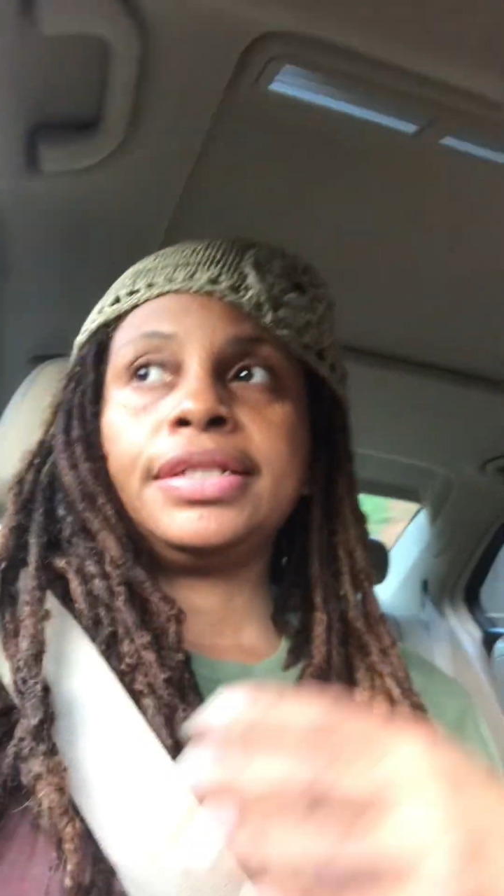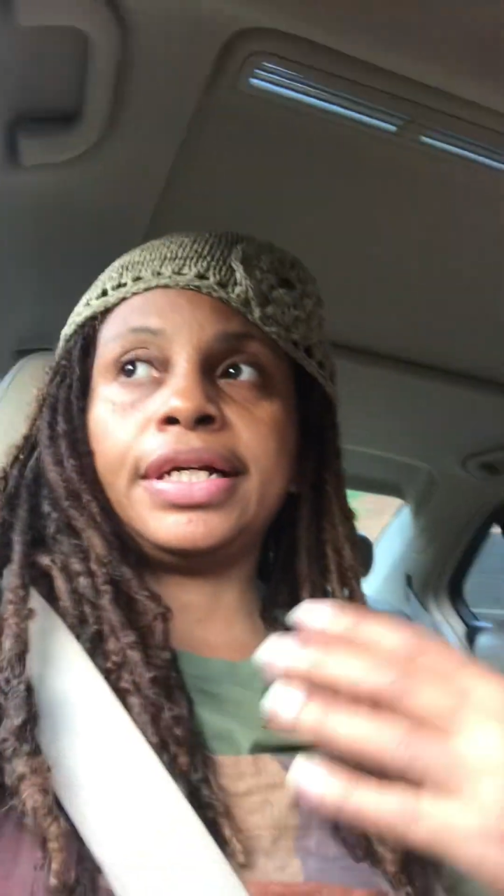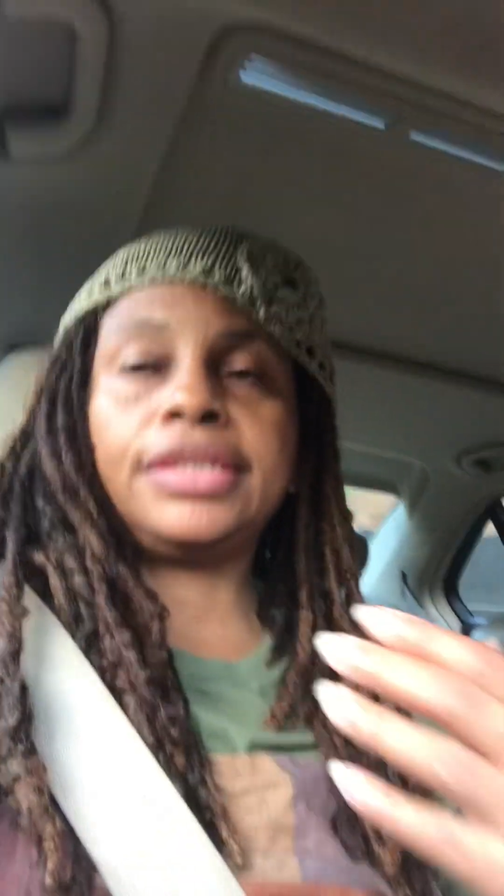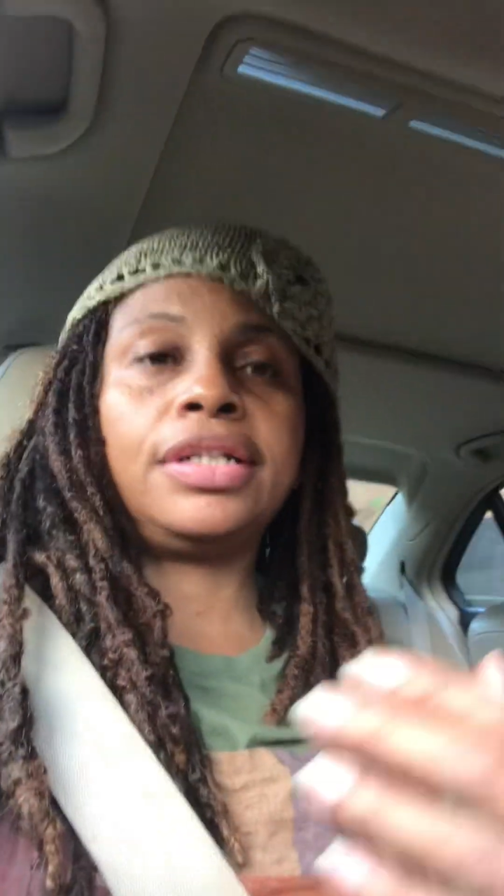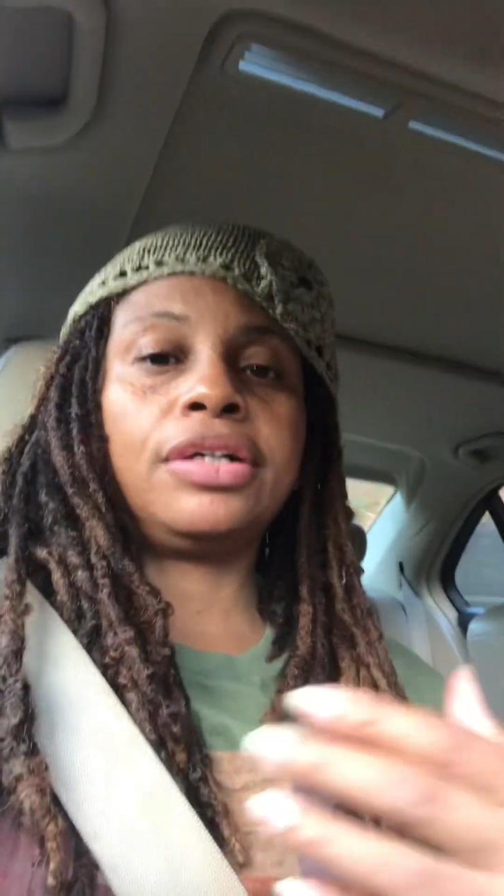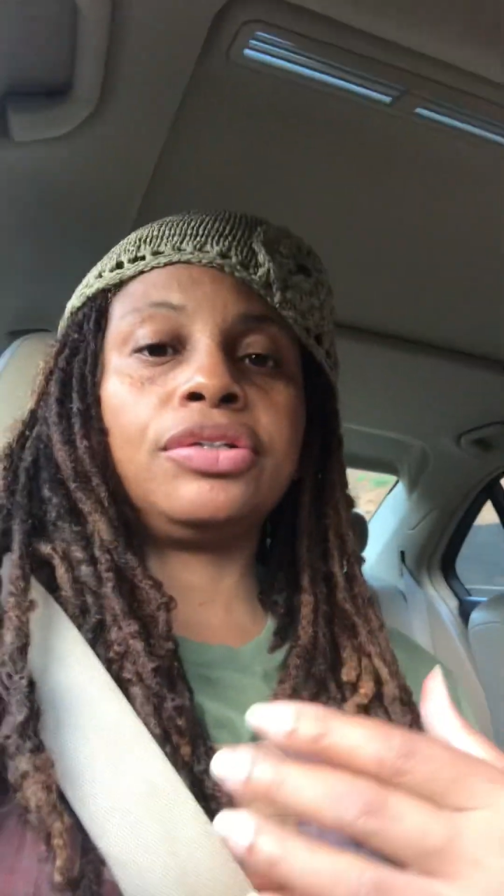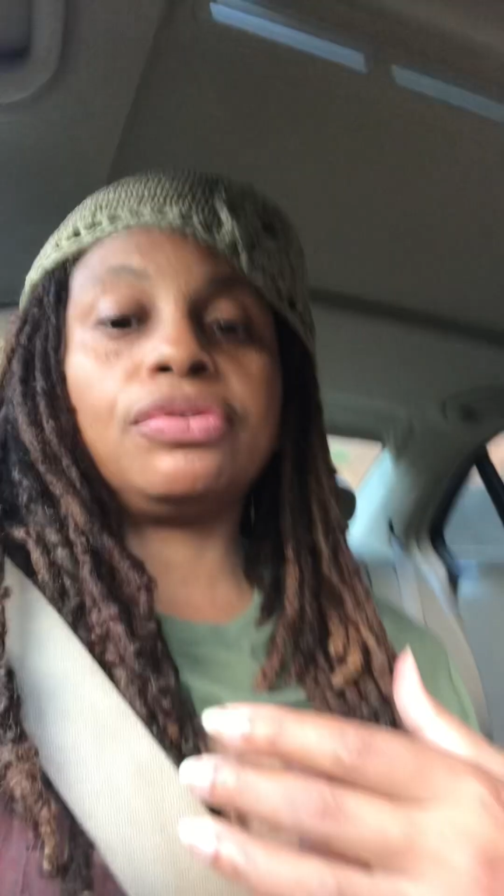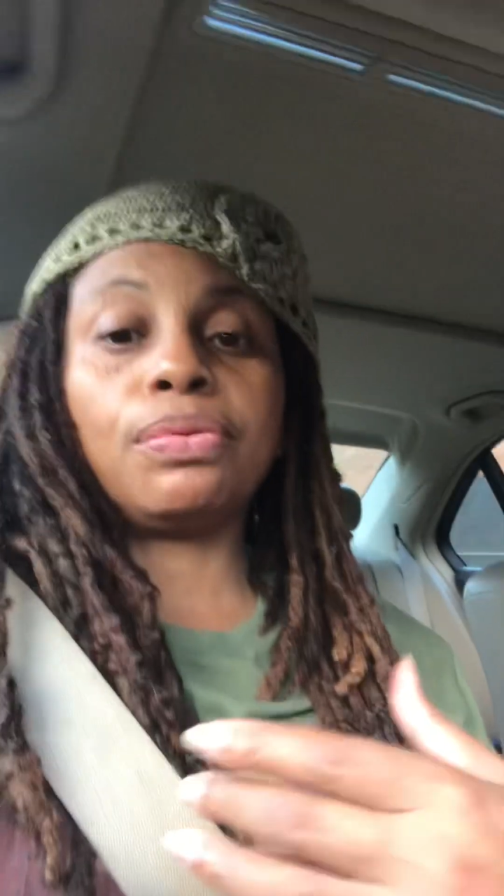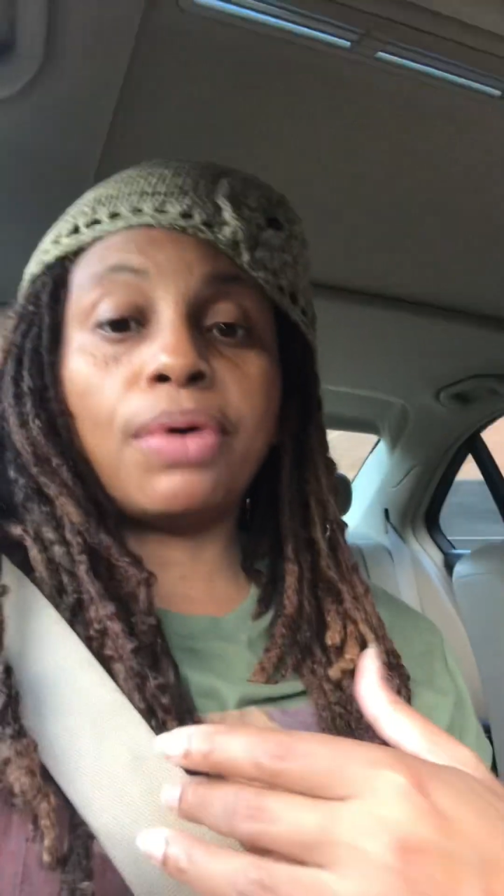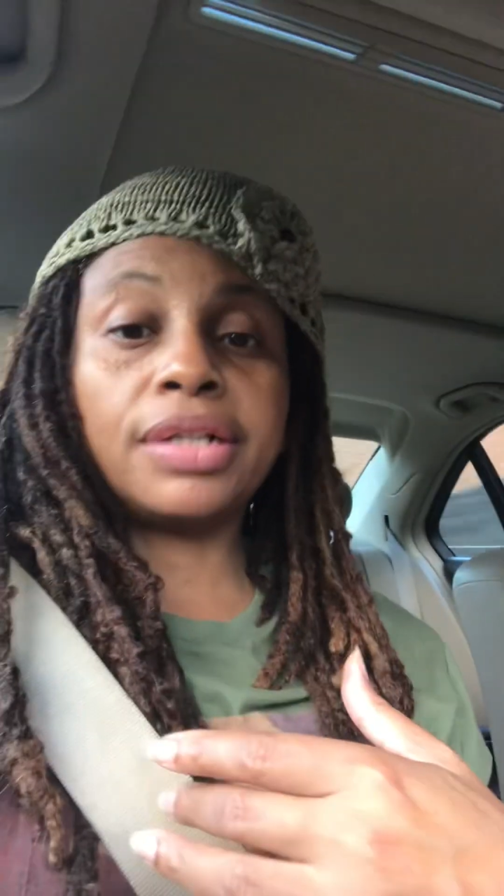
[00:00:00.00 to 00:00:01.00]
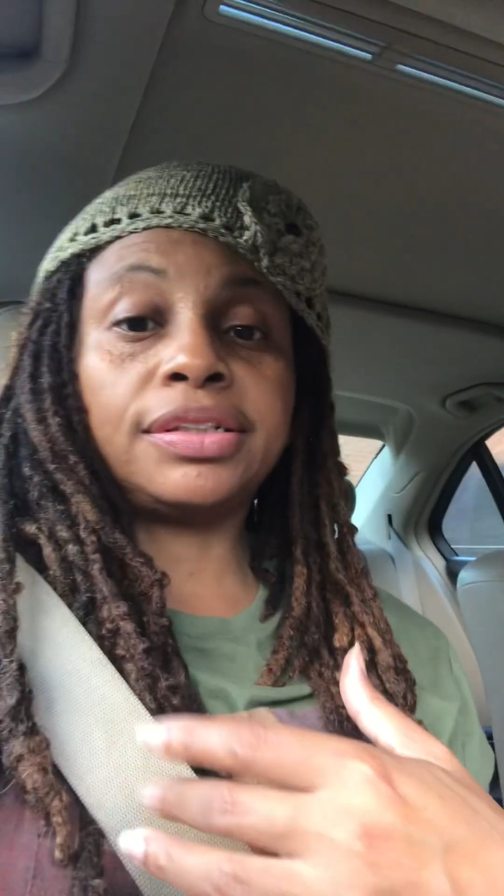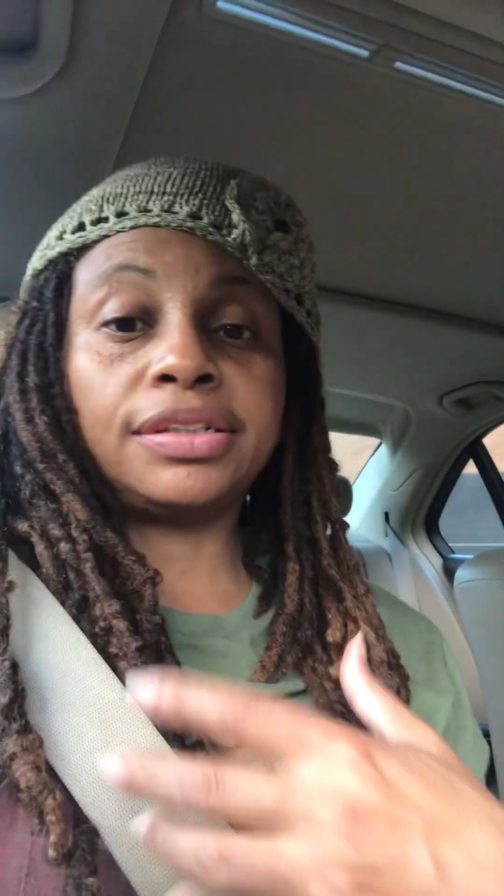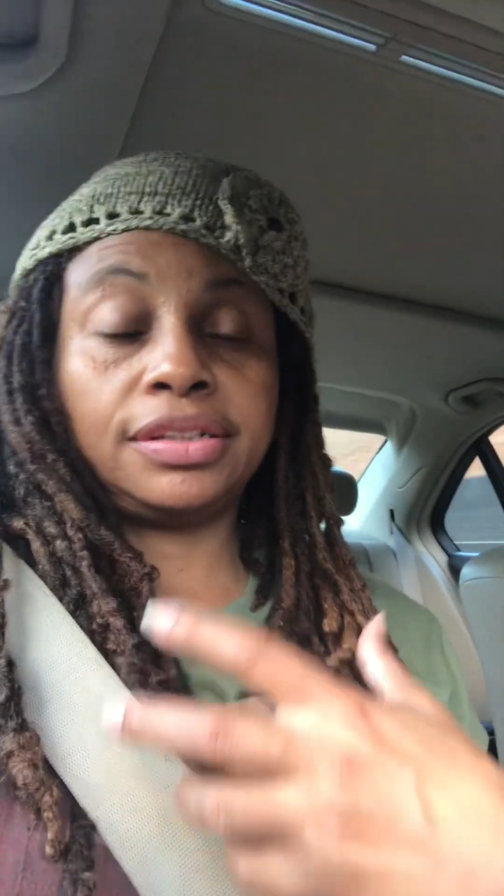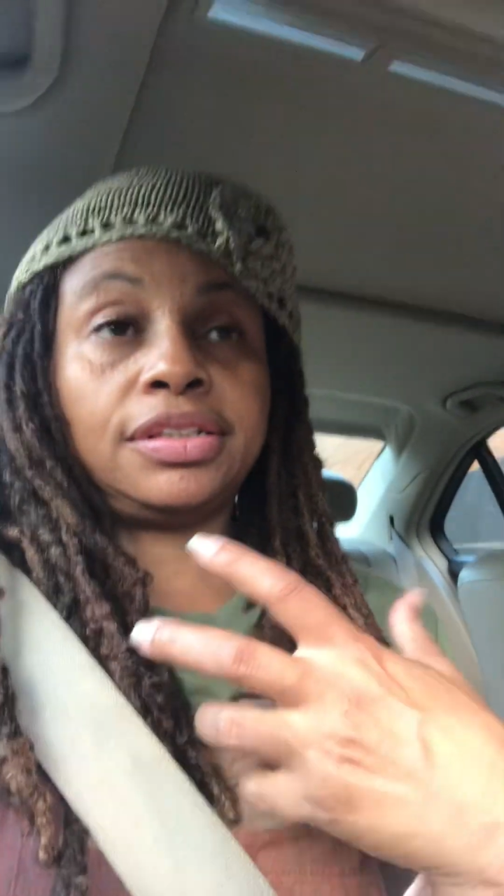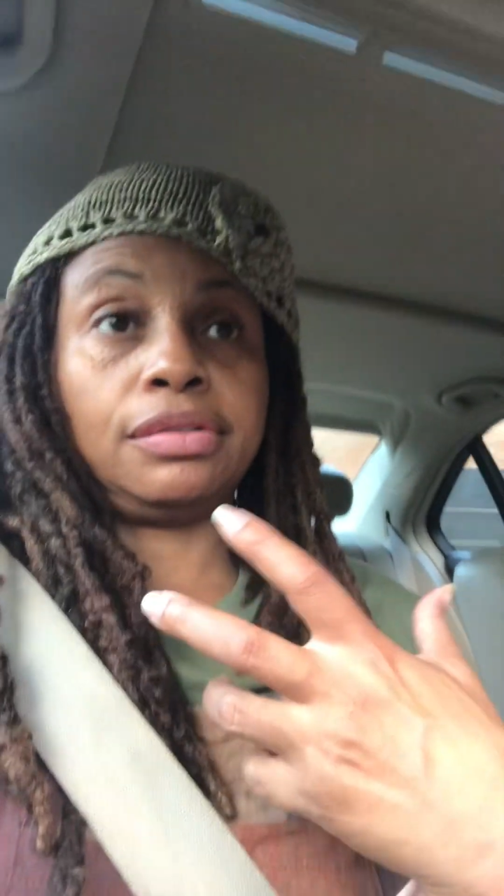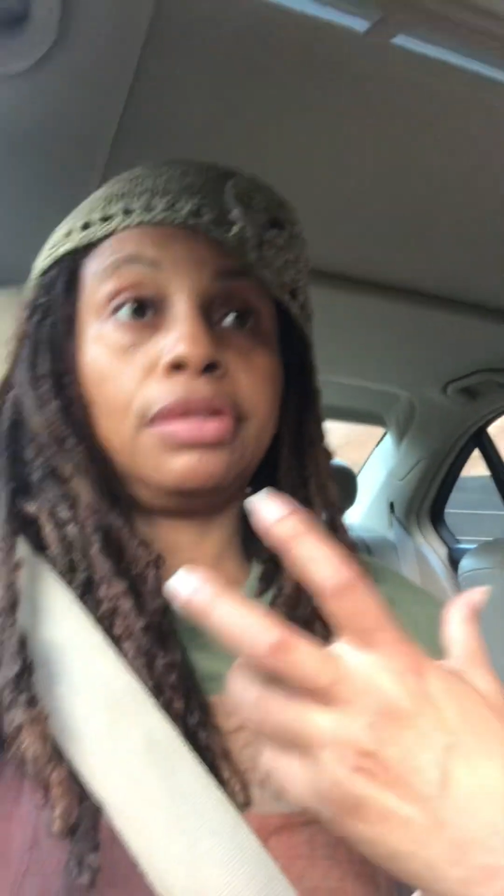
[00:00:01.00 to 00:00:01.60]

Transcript: they tell you to